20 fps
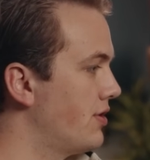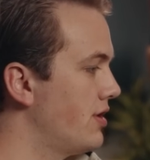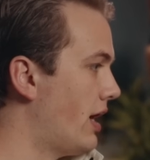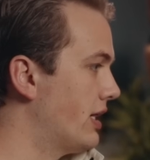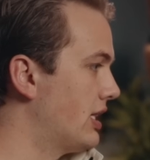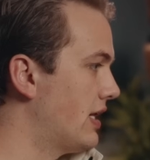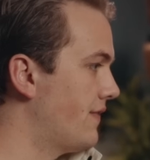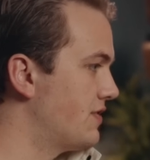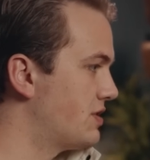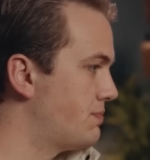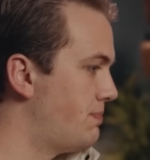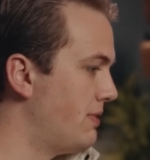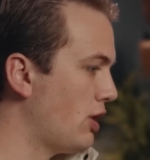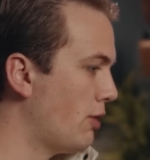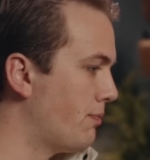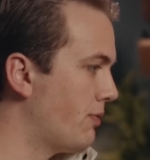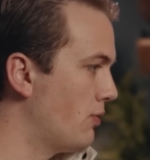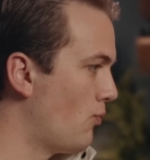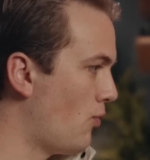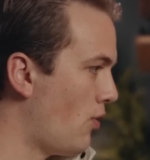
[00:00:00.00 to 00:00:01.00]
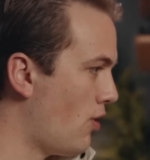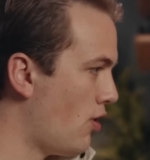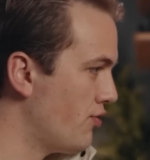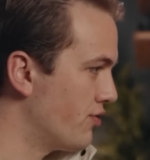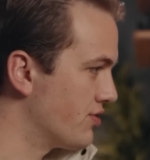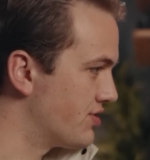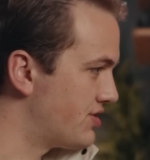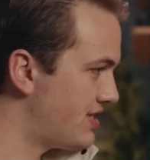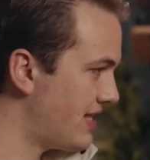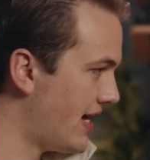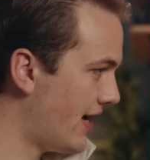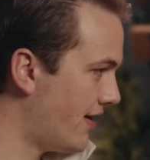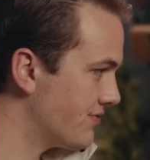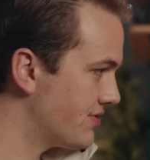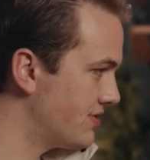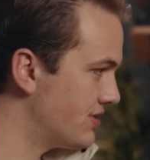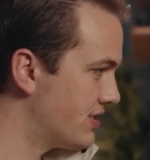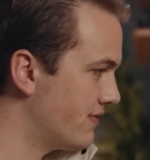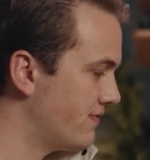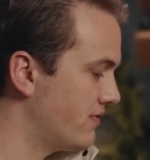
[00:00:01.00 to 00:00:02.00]
I love this big open wall. There's
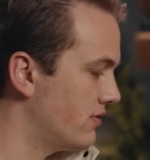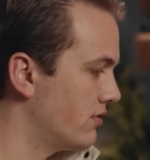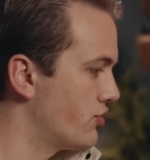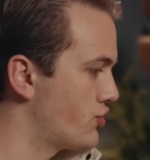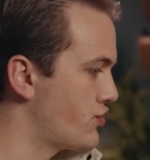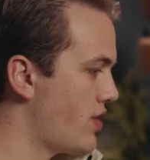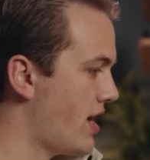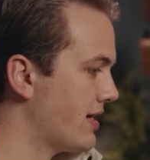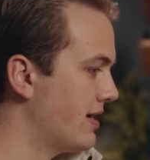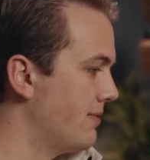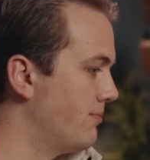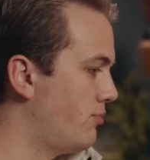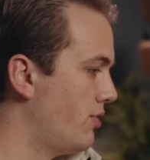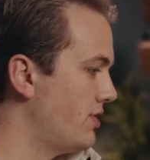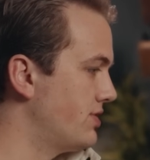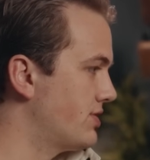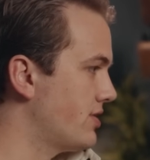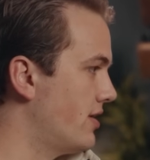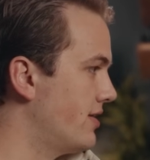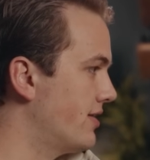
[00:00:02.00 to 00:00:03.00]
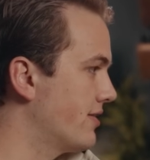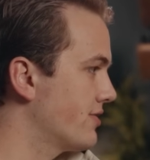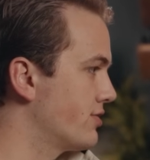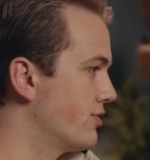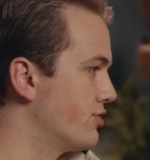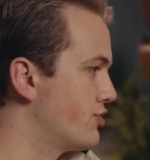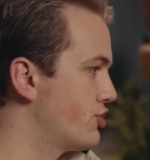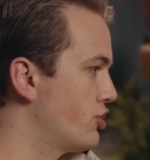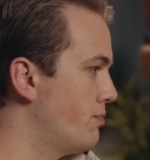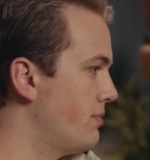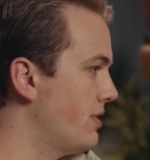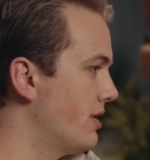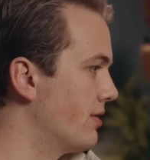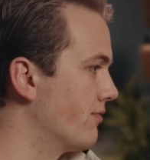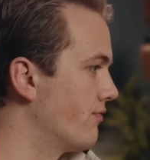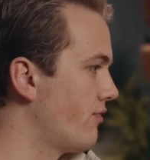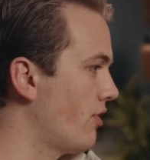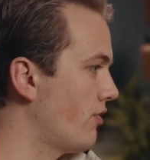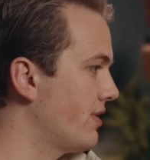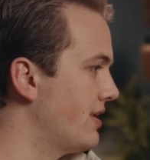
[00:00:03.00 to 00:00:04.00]
thousands of little tracking points on here, so it should be a
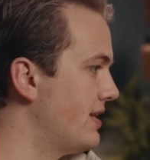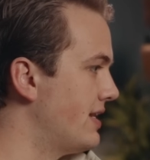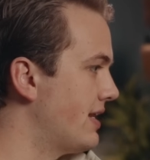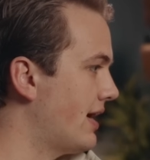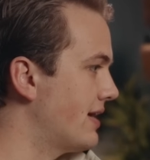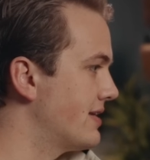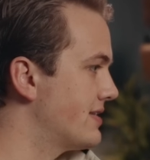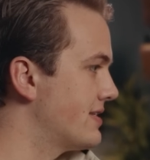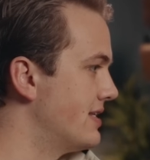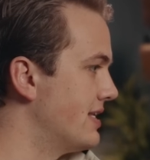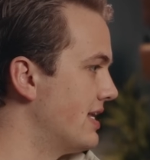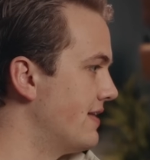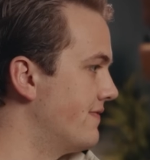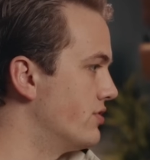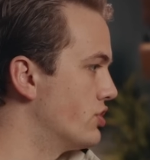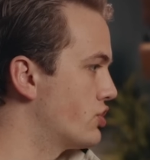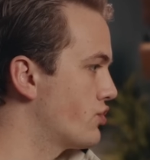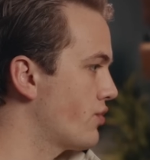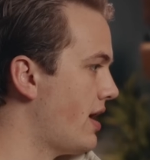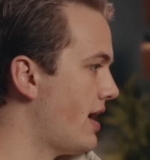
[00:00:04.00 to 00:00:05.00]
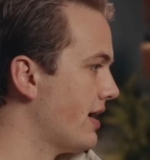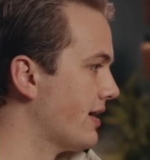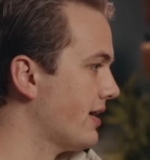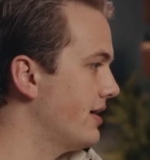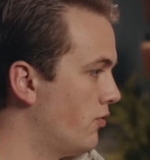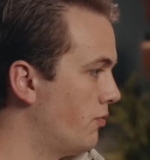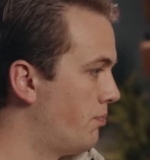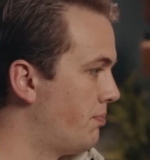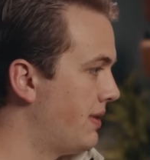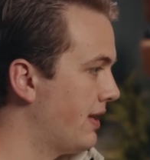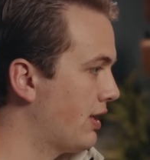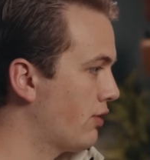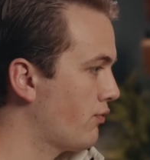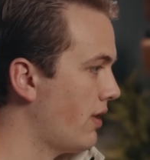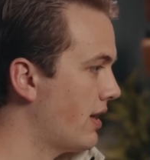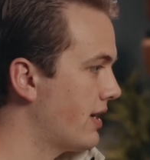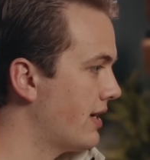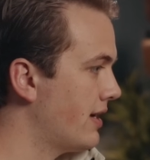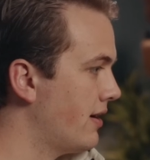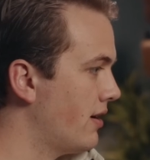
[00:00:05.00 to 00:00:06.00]
really nice and even track. We'll pick
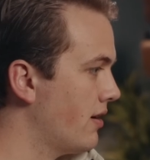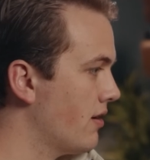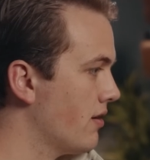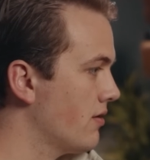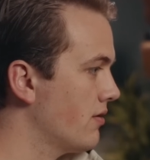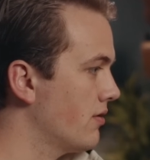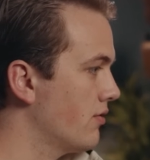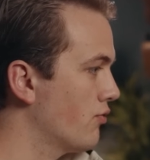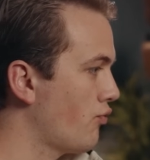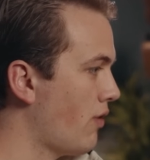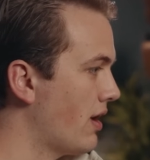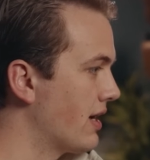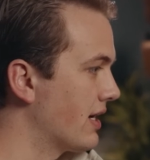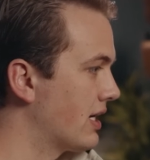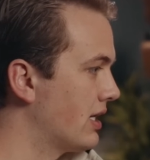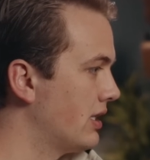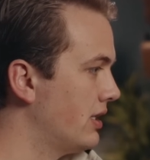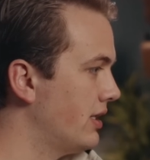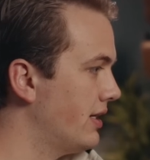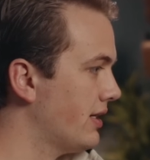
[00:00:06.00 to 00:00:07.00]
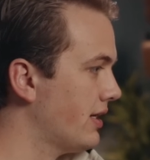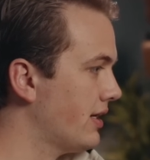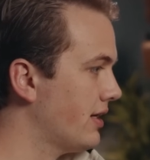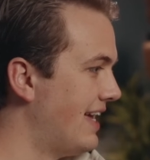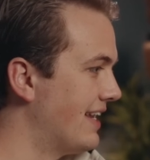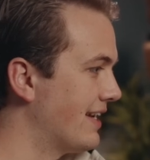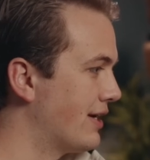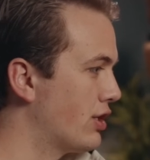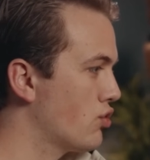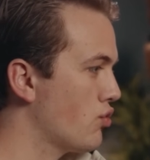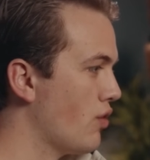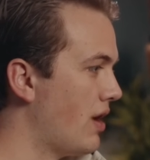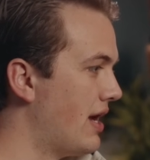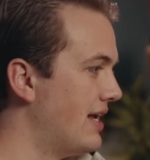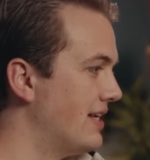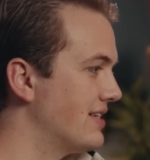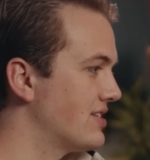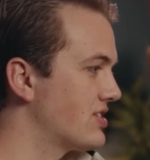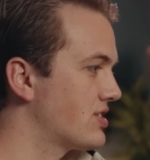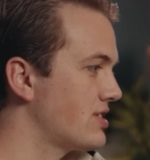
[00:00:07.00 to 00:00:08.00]
right here, right click, and
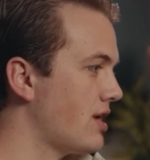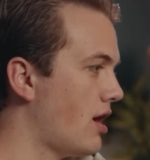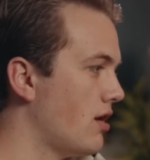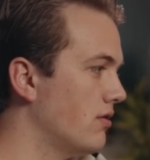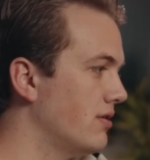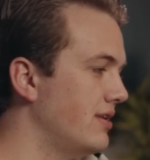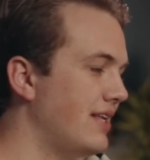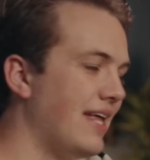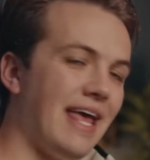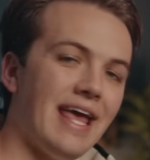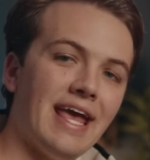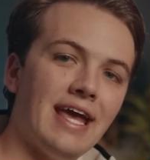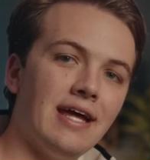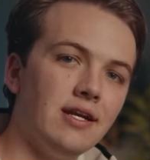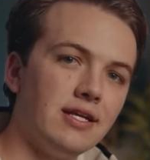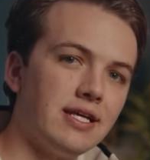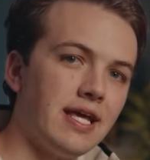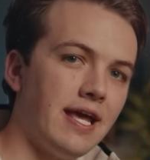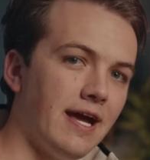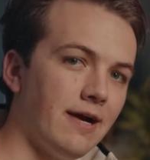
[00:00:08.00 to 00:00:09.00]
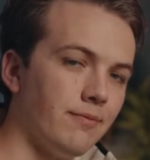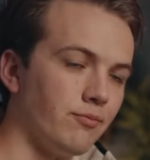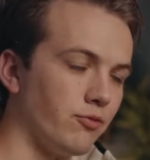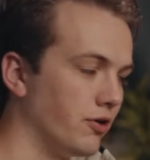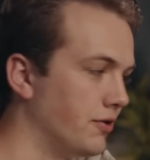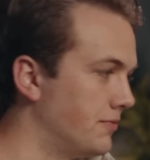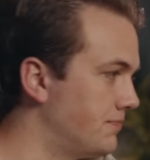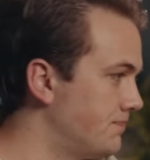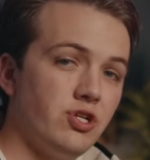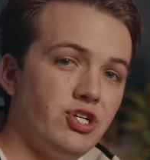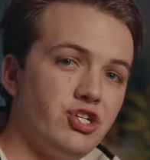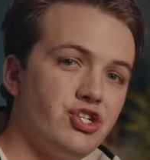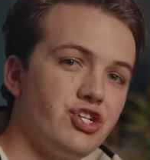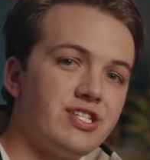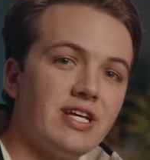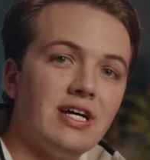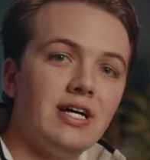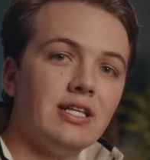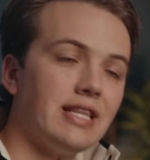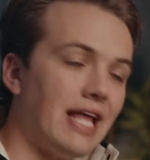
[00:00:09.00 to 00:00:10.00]
create solid and camera, which is
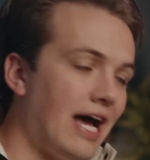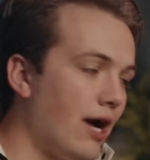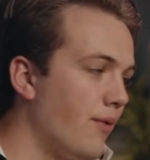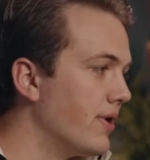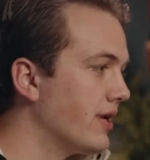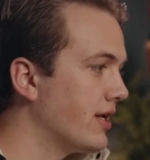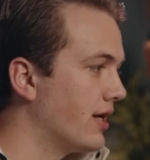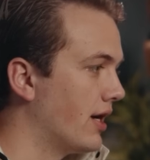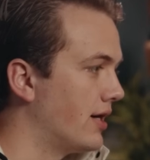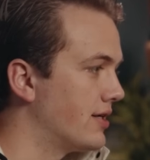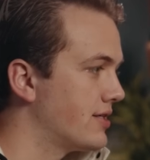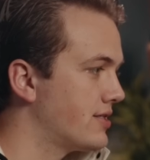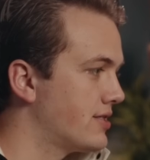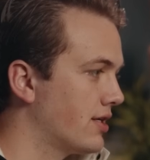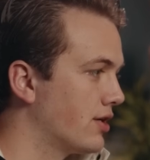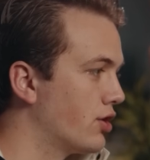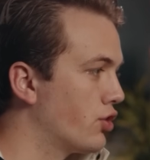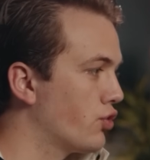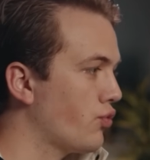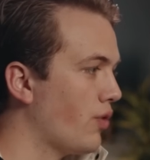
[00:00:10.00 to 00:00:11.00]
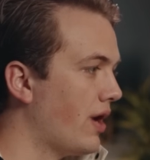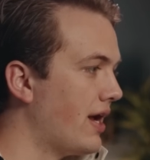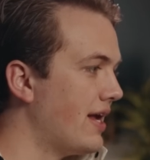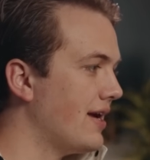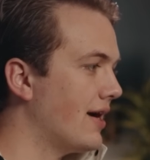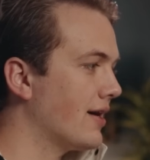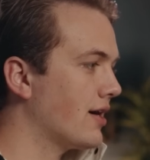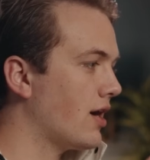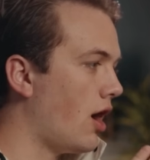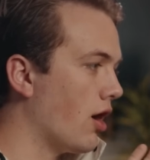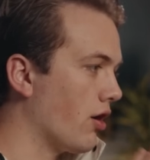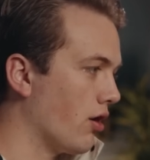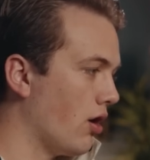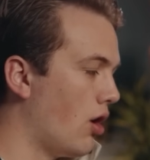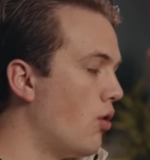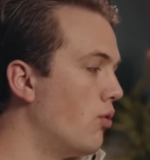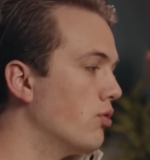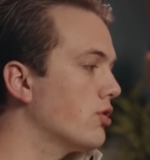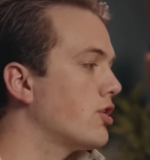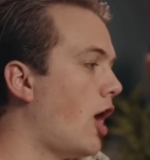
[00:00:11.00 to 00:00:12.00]
just allowing us to create our
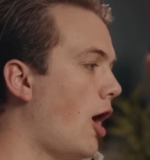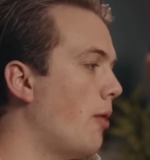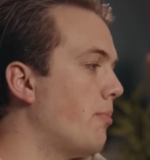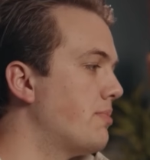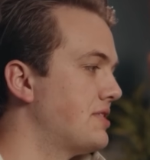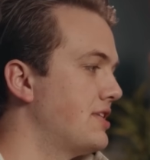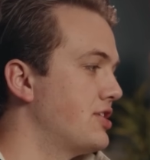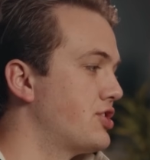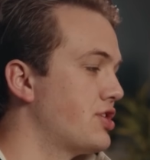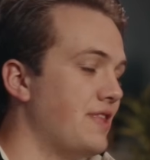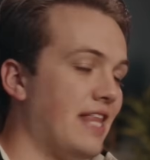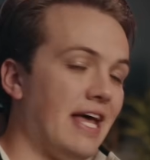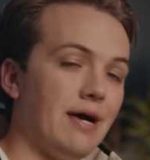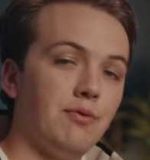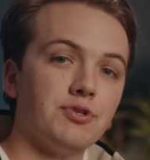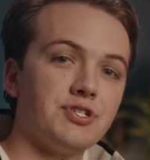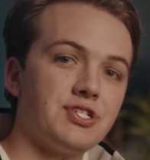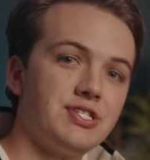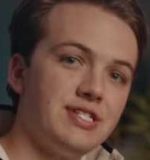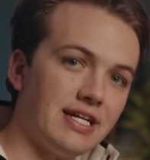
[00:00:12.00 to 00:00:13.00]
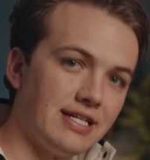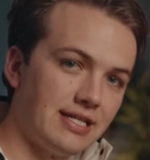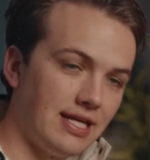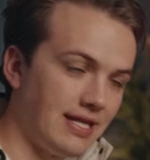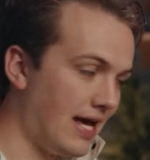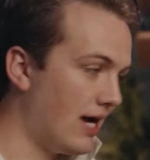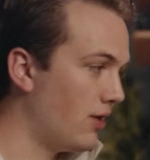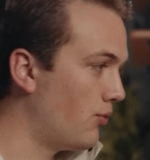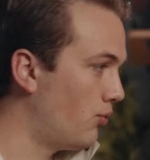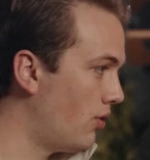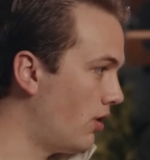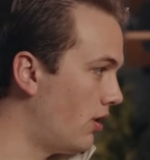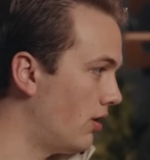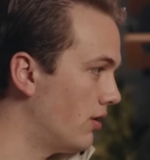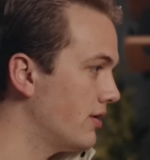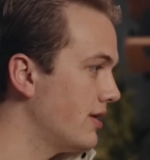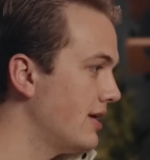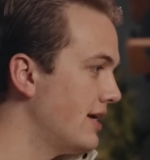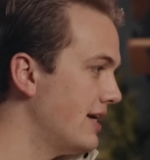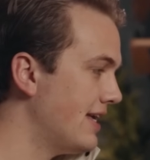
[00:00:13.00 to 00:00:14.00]
own composition that will stick to that
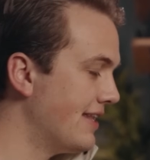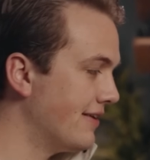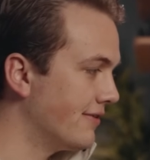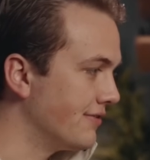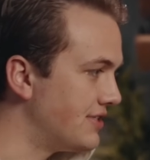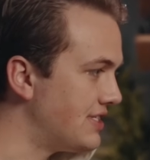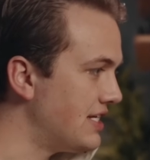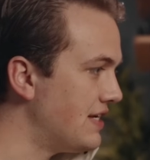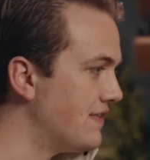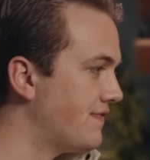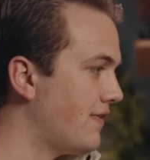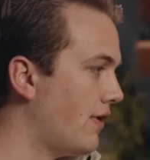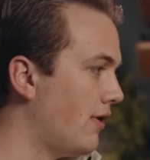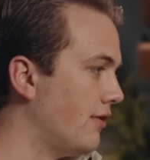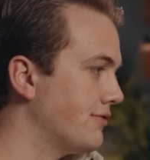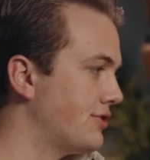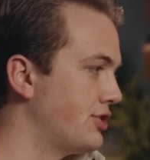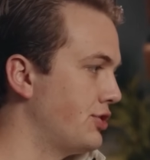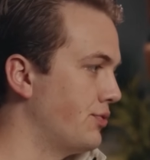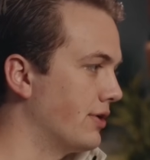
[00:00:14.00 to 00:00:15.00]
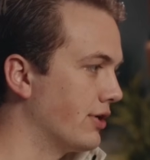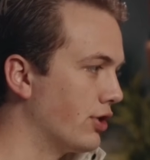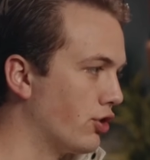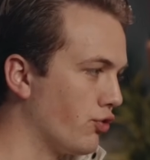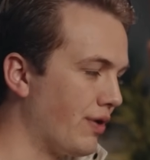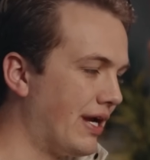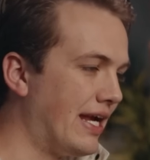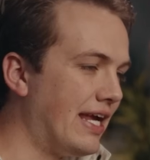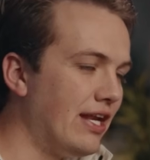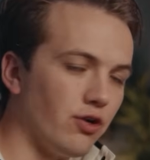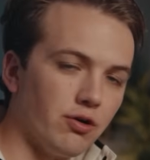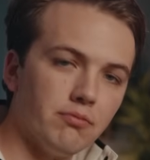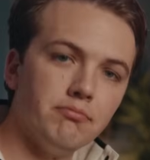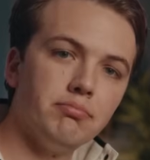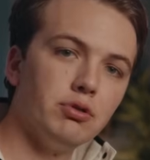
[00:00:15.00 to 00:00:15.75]
wall. It'll default to a green or